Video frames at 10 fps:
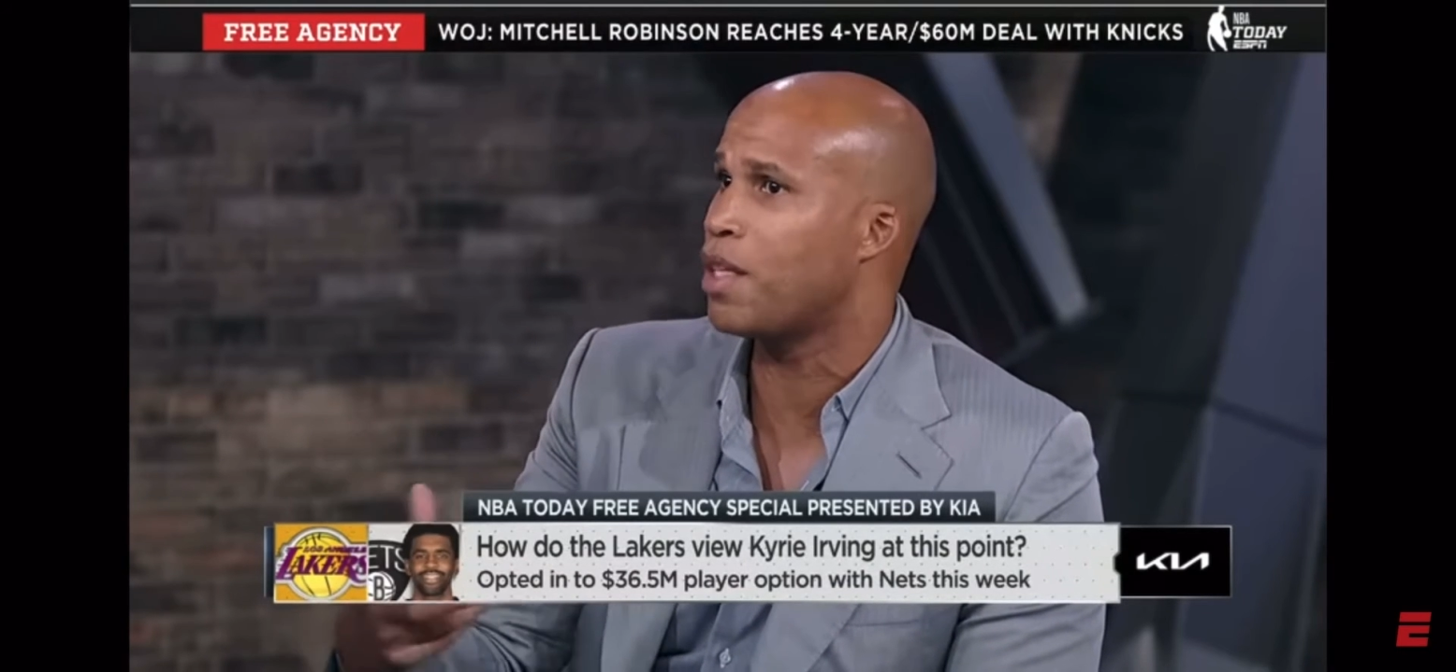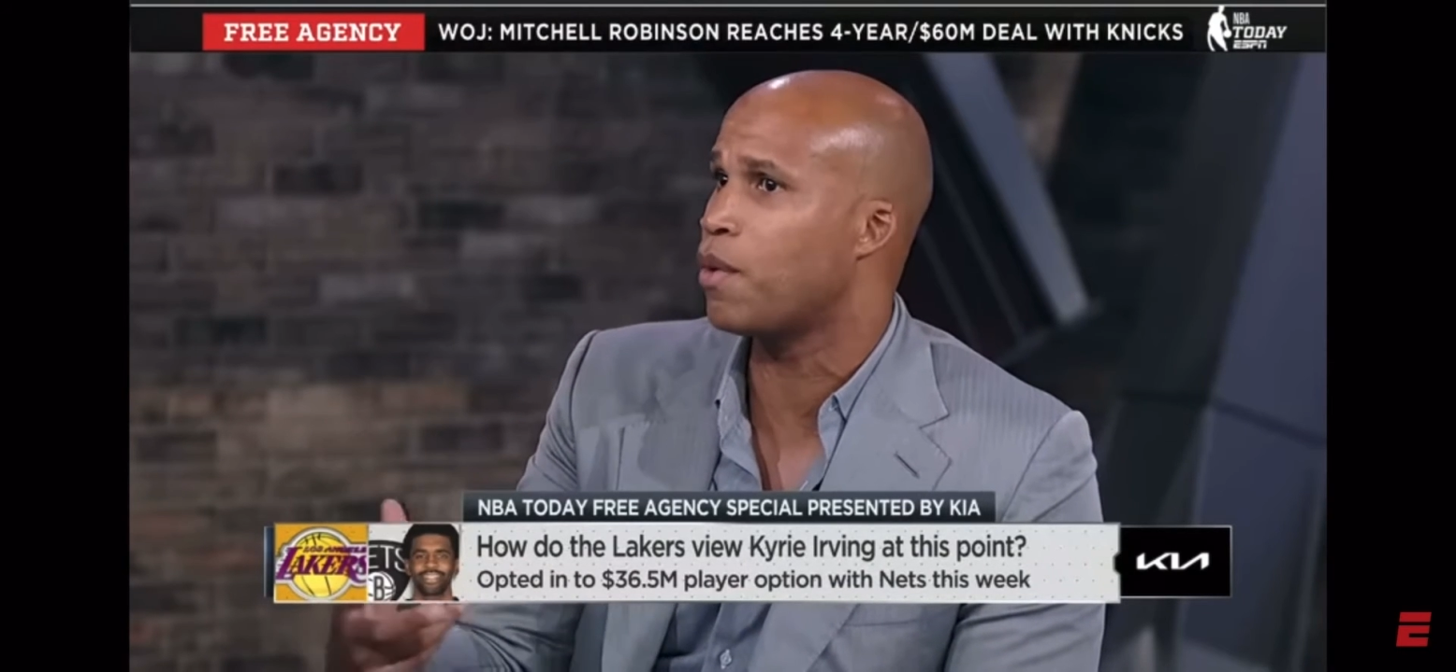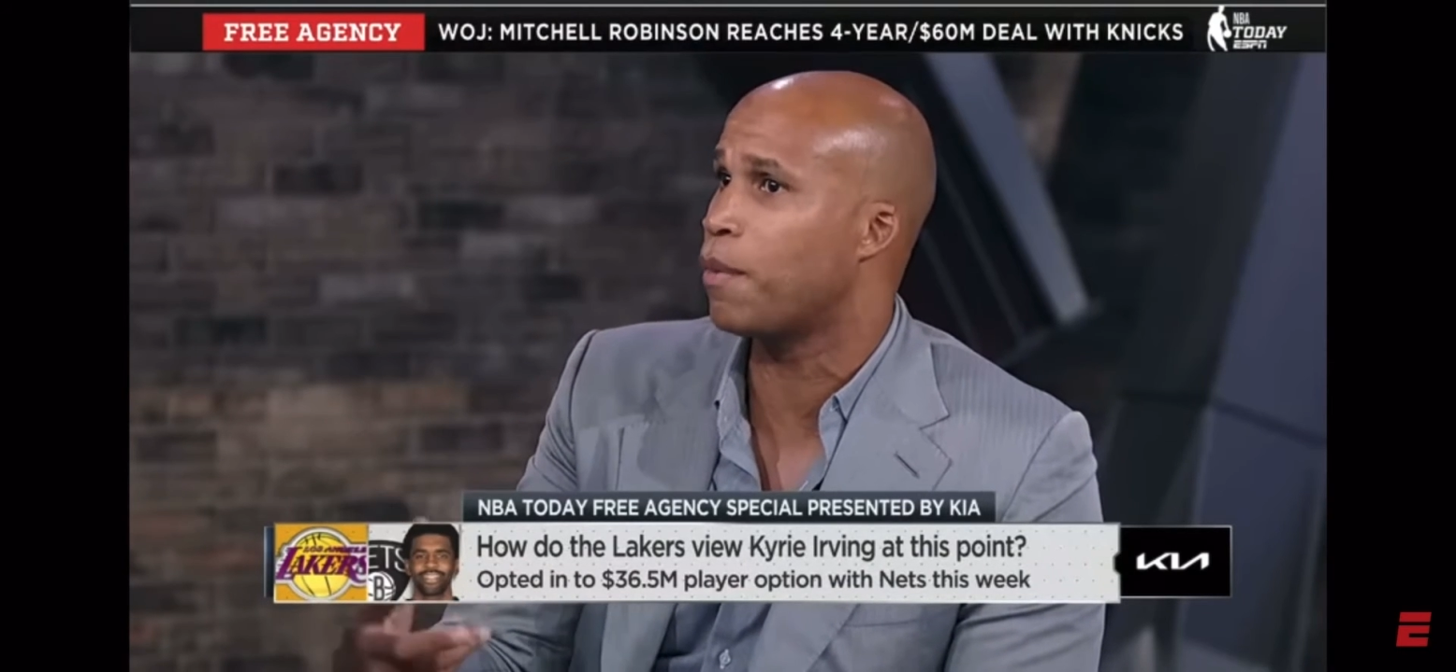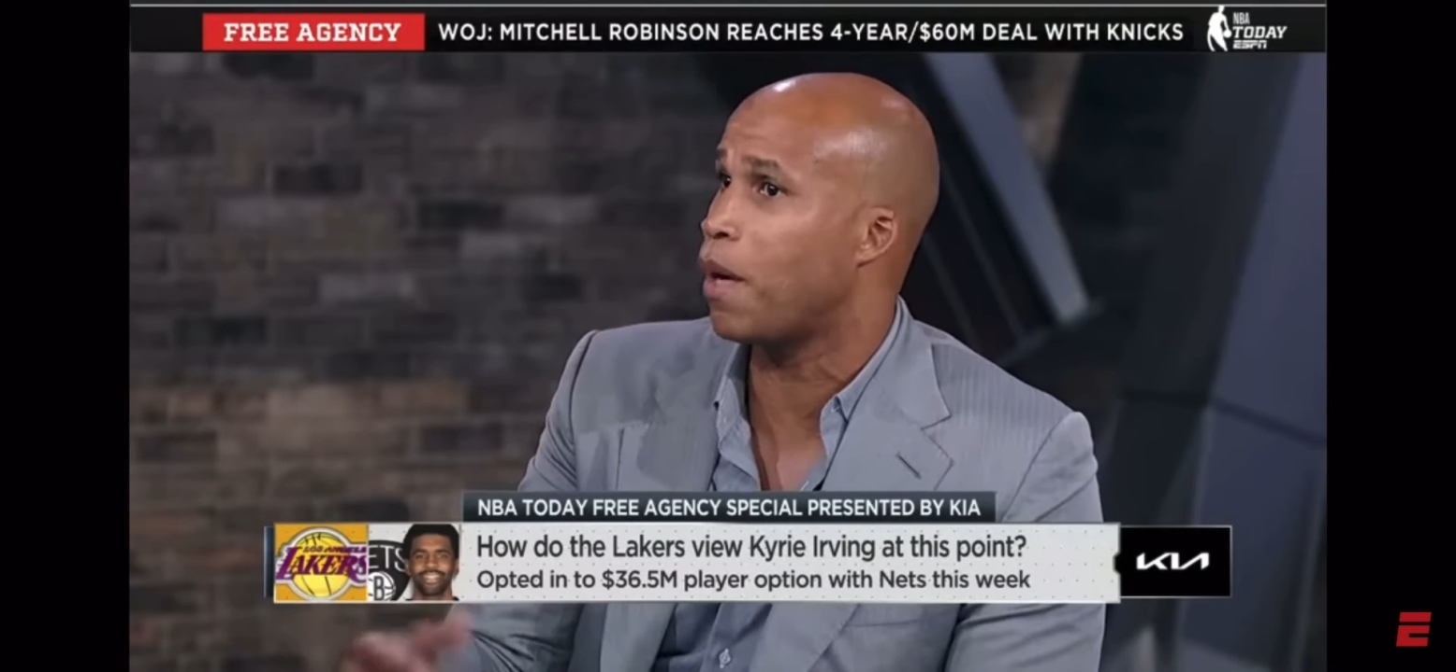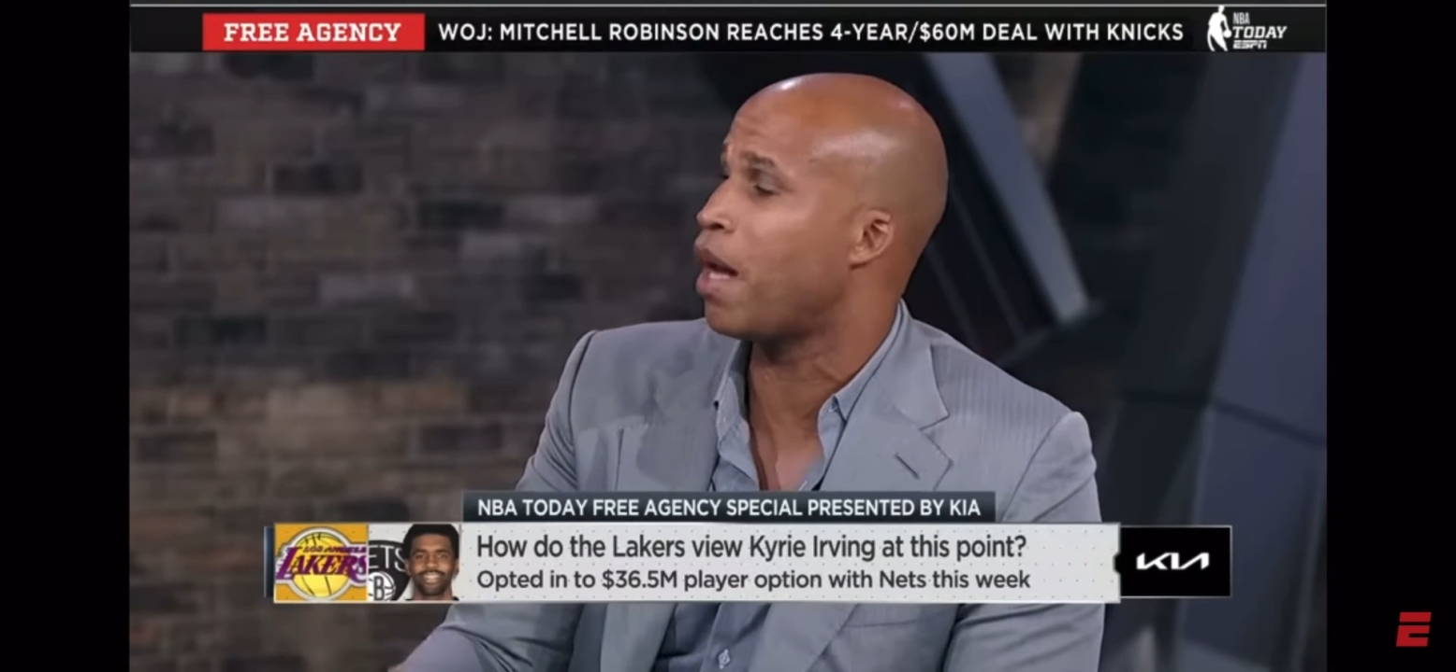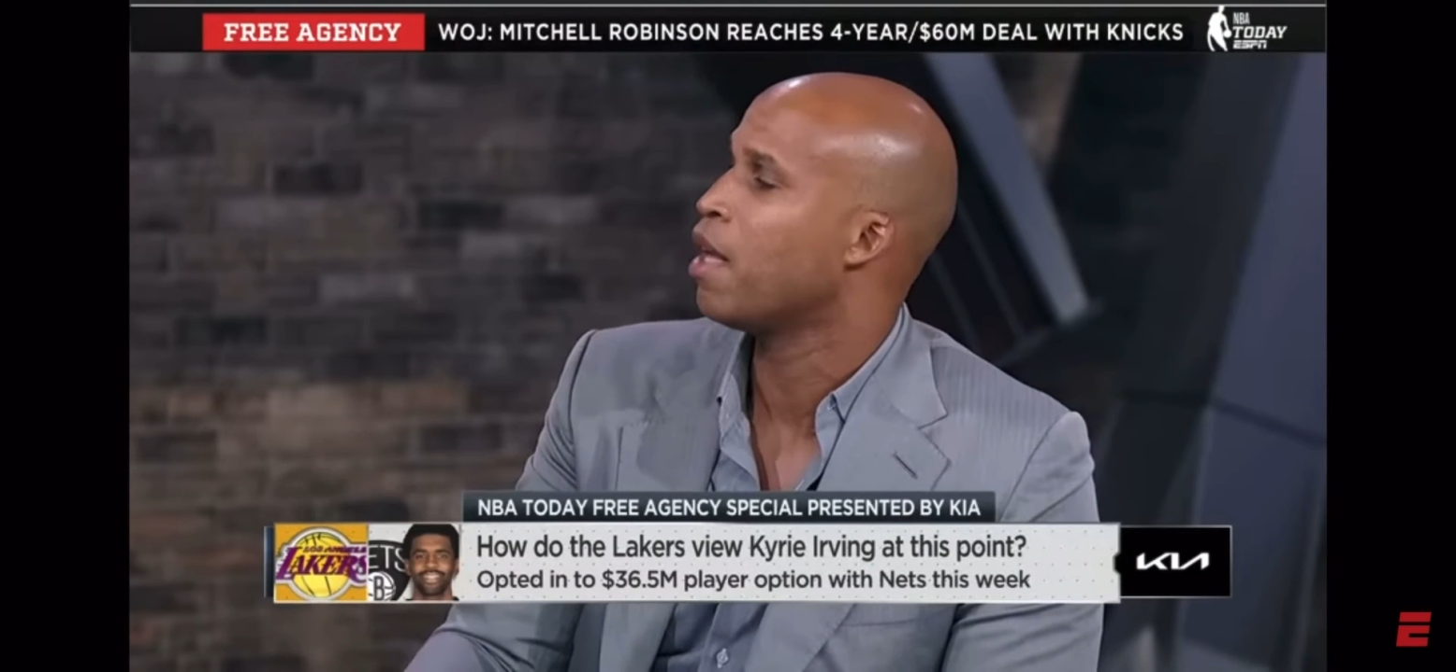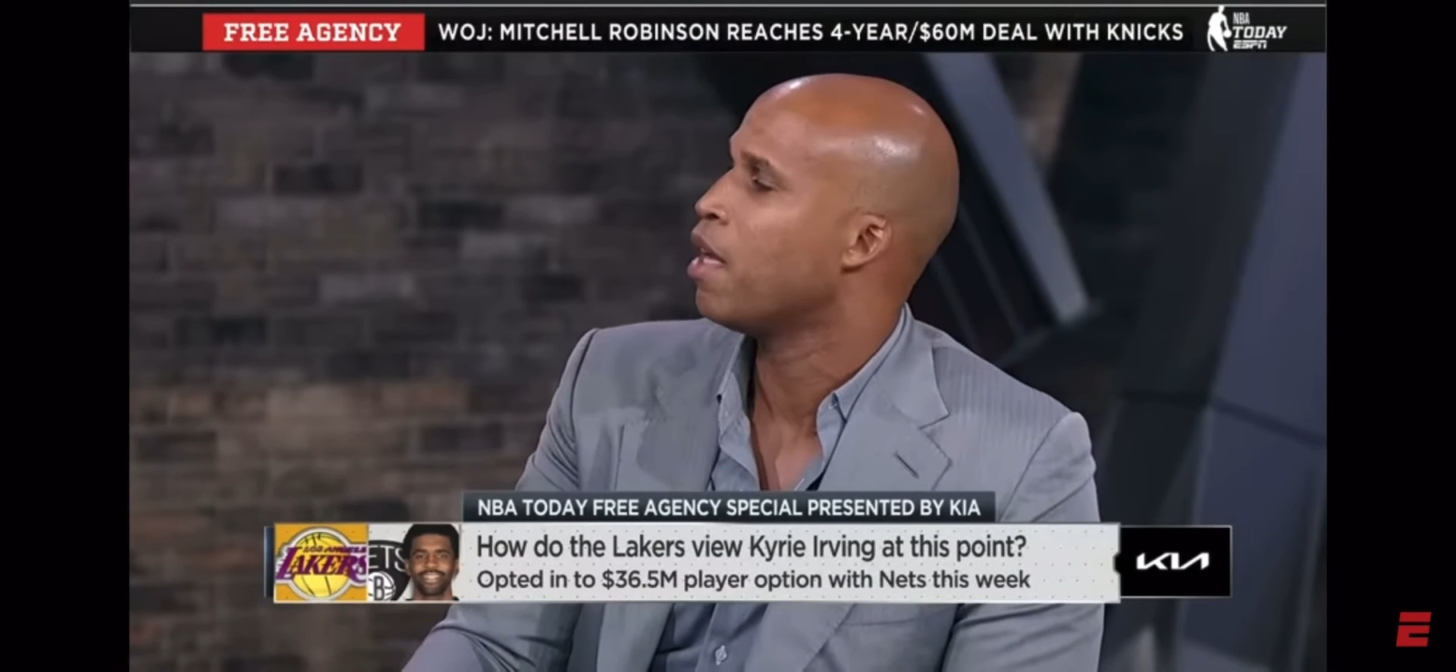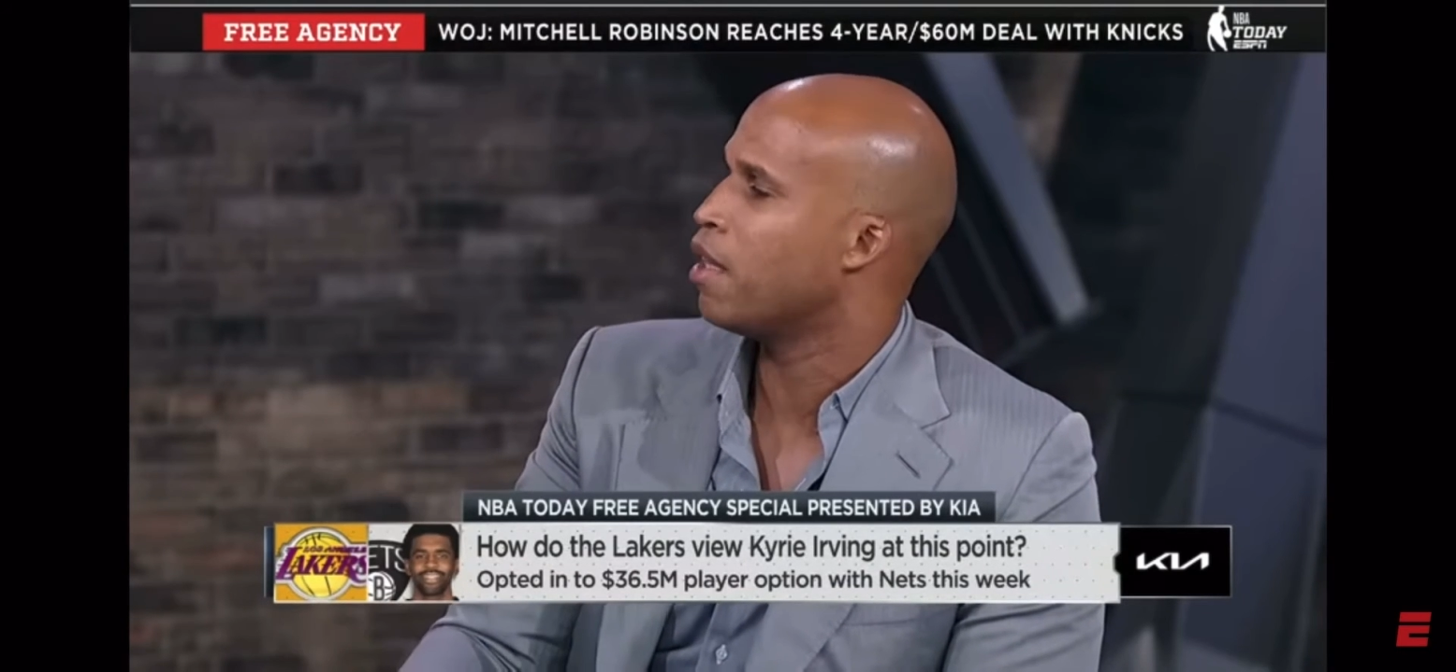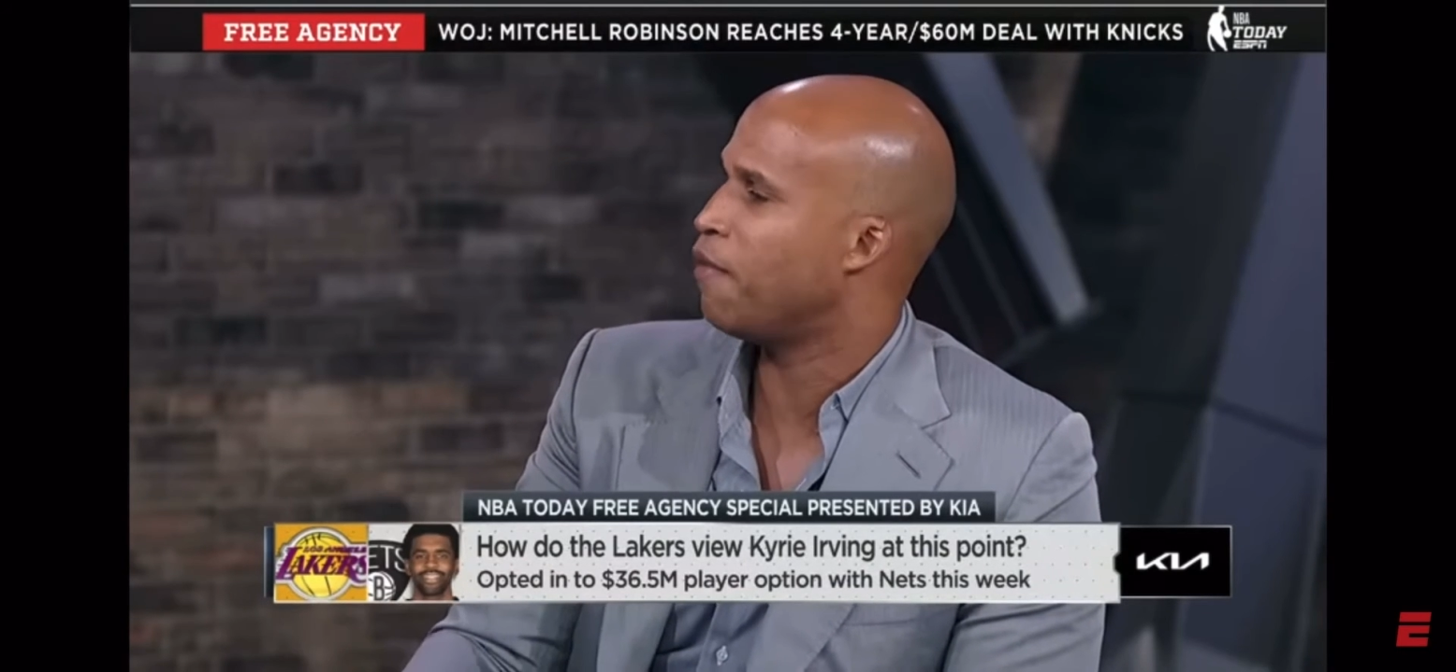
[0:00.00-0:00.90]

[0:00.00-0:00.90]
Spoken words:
relationship with Bron.